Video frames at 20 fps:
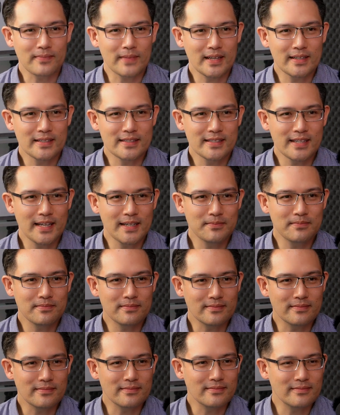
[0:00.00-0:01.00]

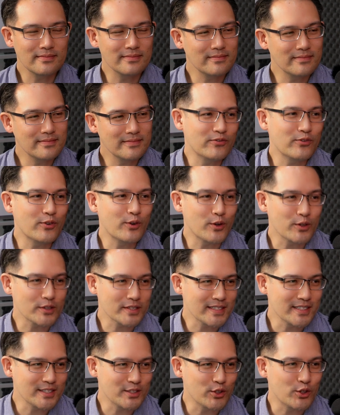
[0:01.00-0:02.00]
some
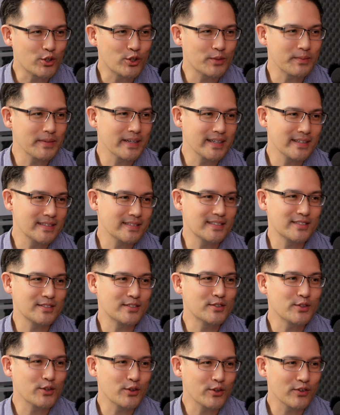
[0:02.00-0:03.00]
force to draw me to
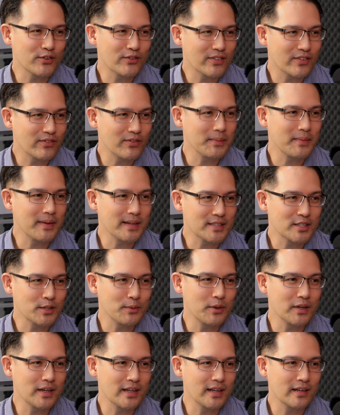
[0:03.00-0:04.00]
serve the Vietnamese
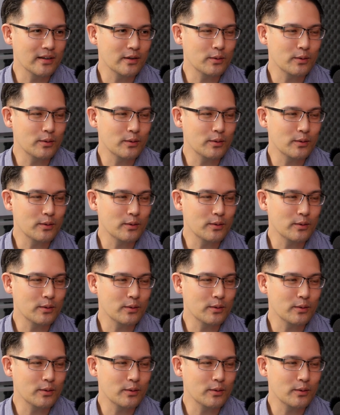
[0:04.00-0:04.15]
community.